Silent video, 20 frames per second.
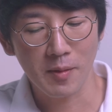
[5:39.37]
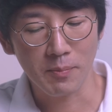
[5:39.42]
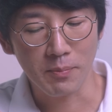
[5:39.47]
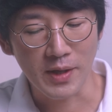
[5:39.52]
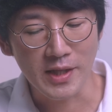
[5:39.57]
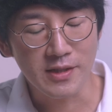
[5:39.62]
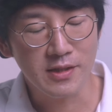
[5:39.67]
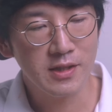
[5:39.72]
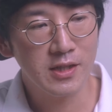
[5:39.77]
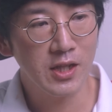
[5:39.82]

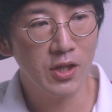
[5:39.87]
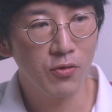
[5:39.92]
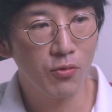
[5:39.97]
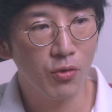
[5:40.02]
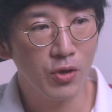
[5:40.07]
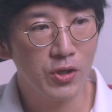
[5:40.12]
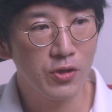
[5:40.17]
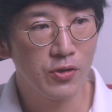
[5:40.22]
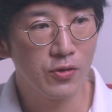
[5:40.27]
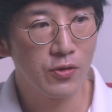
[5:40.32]
basically,
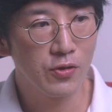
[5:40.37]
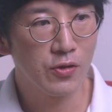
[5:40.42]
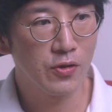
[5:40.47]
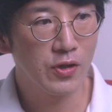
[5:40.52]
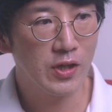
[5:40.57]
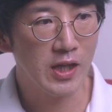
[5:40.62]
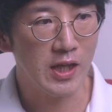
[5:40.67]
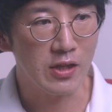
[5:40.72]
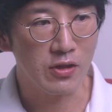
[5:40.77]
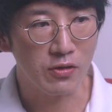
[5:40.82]
what you
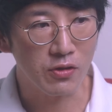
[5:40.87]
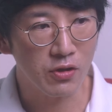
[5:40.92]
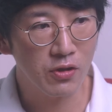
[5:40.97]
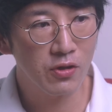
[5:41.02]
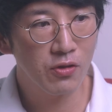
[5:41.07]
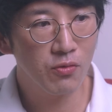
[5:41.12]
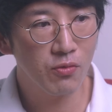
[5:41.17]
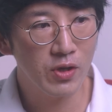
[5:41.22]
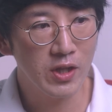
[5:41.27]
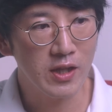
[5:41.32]
can
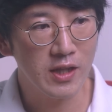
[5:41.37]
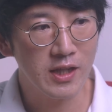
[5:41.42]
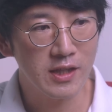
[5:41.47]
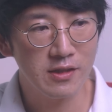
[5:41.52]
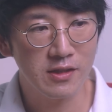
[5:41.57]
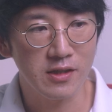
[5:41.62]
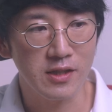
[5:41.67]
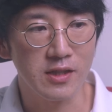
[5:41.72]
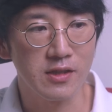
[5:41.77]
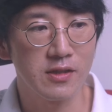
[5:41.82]
do with
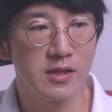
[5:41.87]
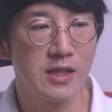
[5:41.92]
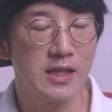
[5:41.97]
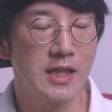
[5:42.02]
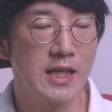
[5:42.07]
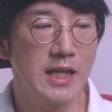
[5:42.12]
this is